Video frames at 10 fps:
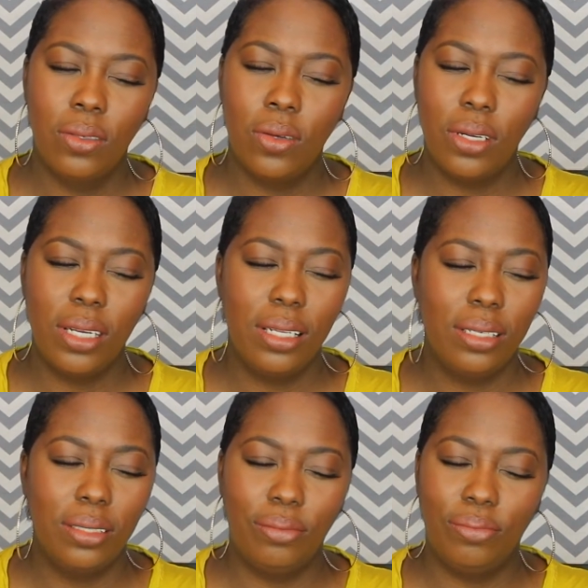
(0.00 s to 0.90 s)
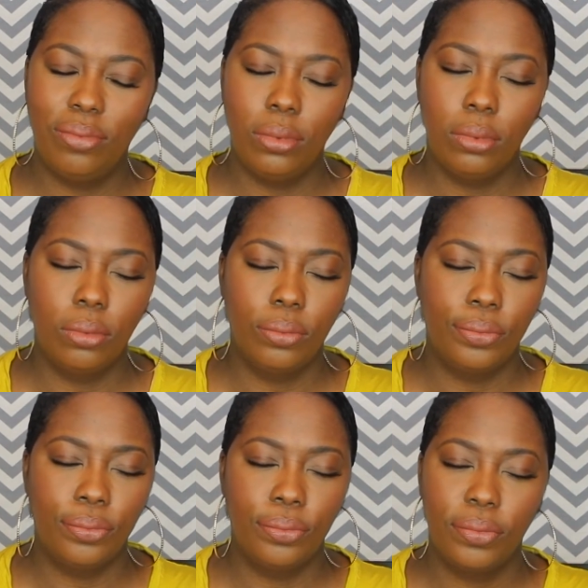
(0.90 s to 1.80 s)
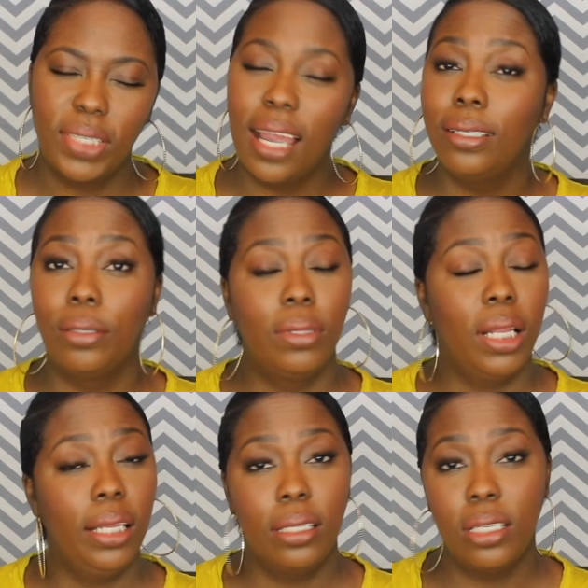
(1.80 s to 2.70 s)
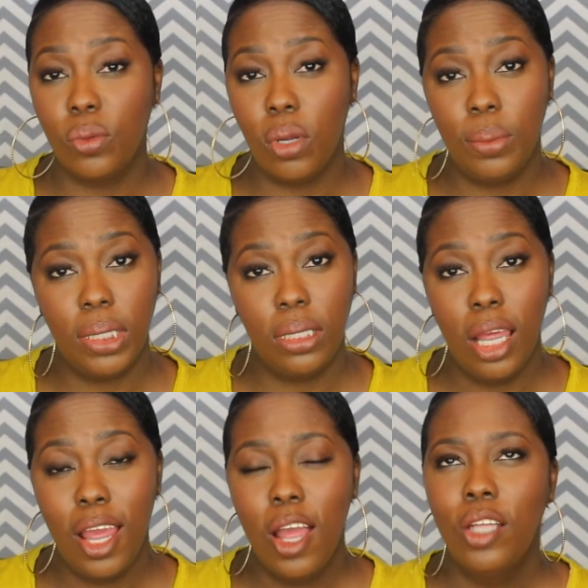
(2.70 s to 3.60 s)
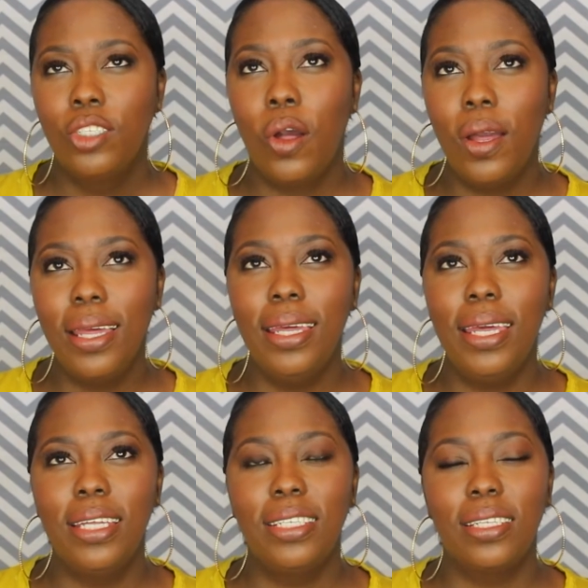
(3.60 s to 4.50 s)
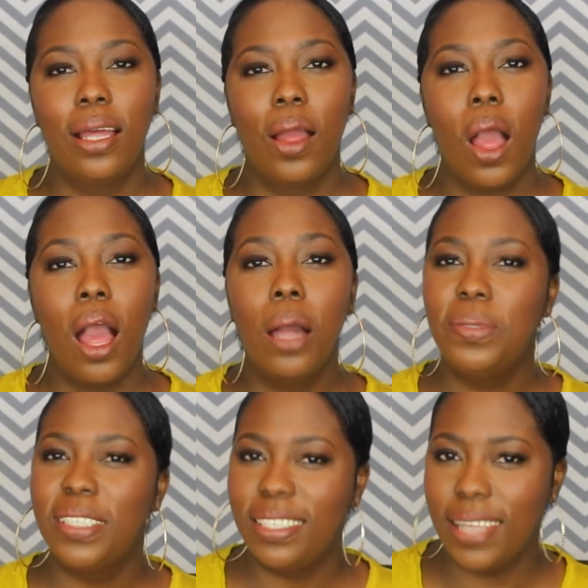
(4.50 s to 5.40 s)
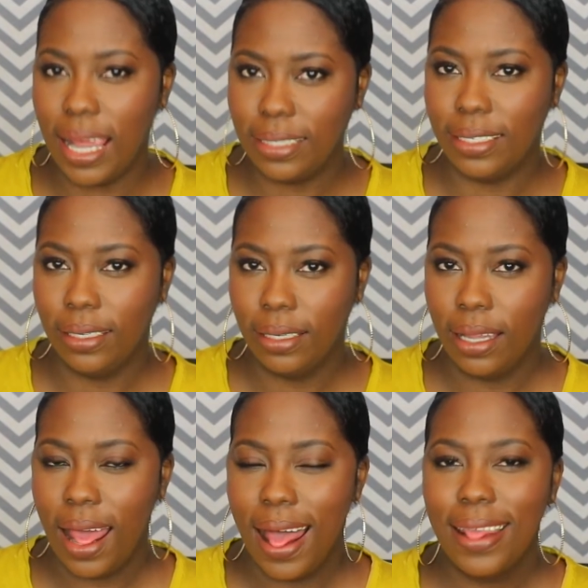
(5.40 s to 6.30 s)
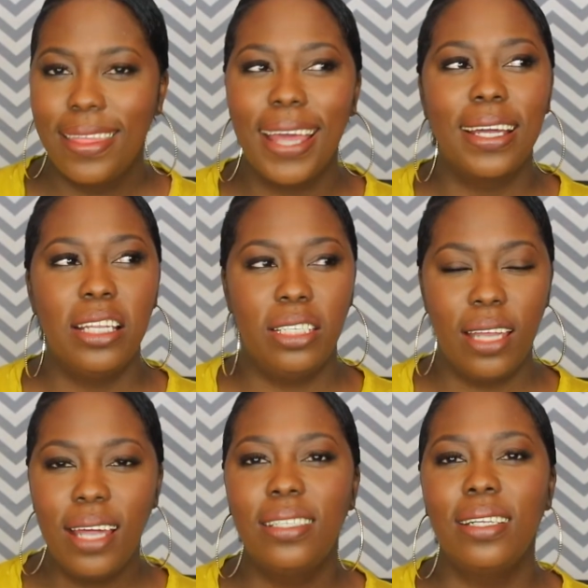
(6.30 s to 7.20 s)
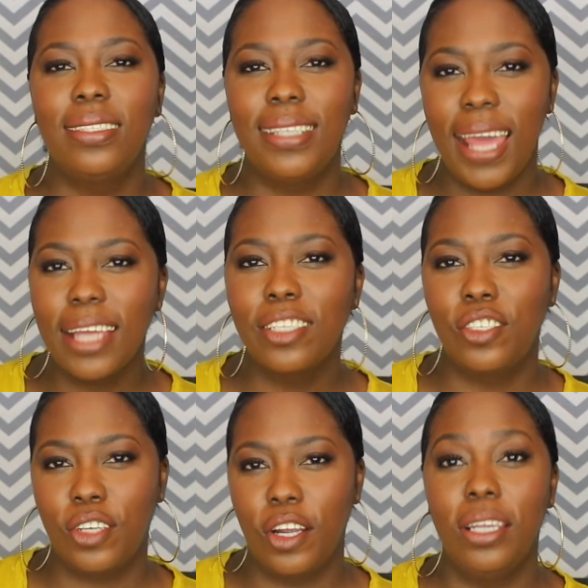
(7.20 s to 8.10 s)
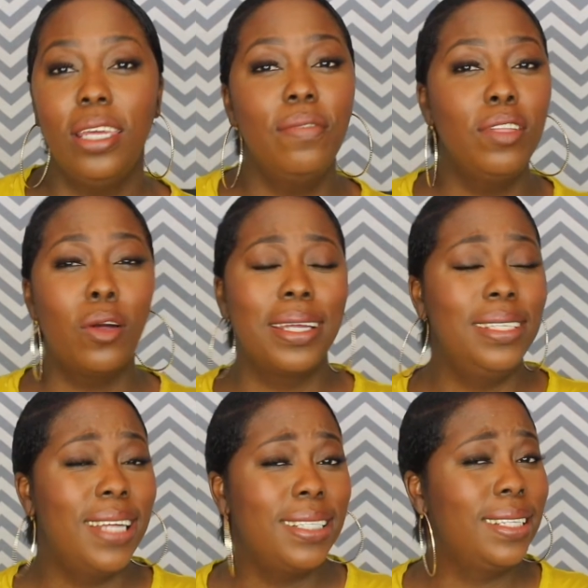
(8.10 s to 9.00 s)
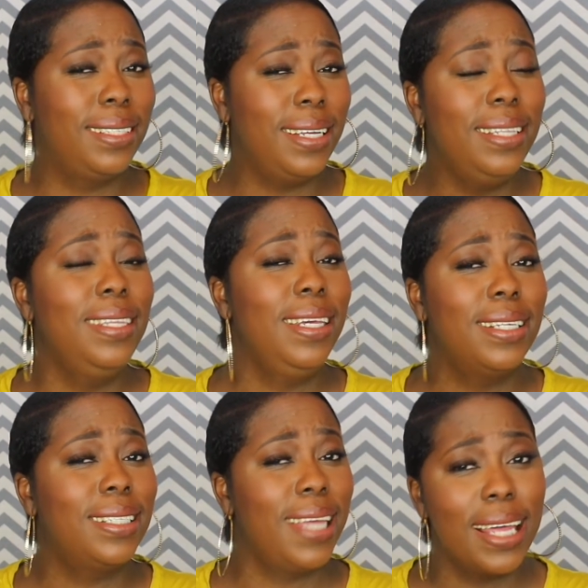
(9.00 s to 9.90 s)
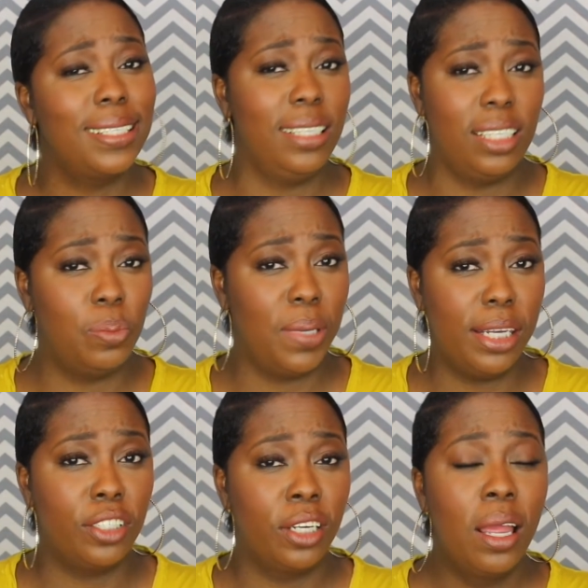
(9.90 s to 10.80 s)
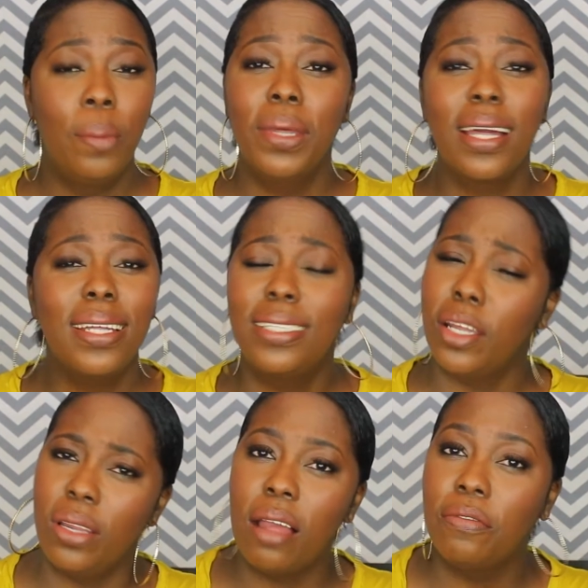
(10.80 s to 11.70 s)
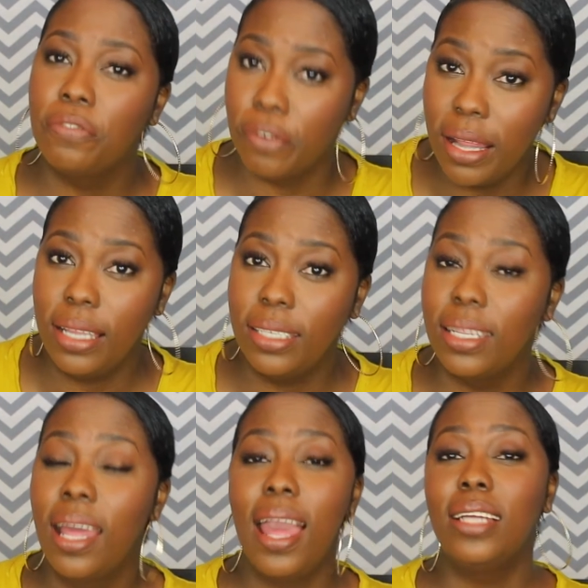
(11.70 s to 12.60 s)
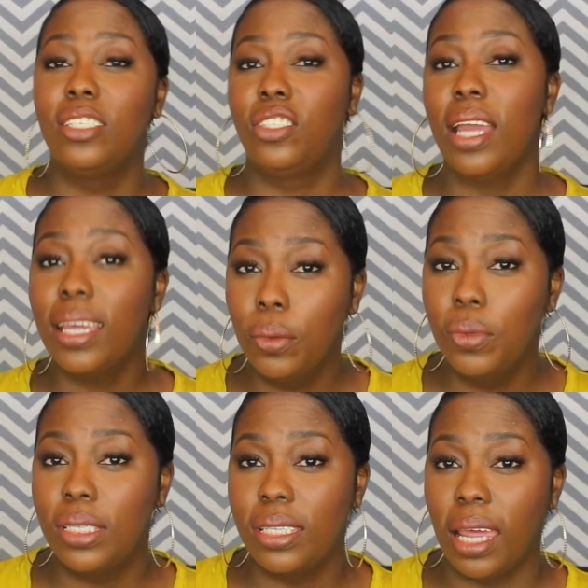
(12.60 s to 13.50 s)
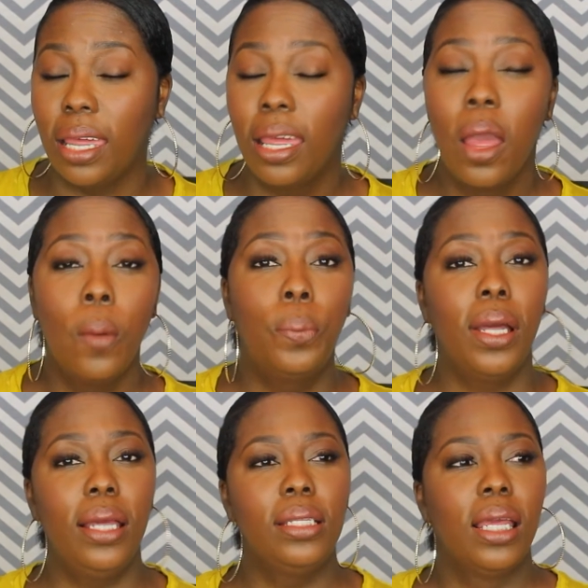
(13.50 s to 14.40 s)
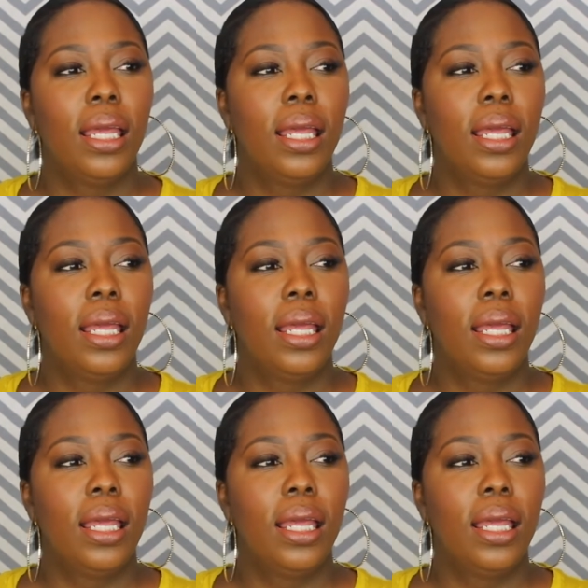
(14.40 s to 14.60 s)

little, I don't like this woman. Toya is upset that Contessa texted her, even though Contessa didn't need to text this bitch because they're not friends, as Jackie would say. But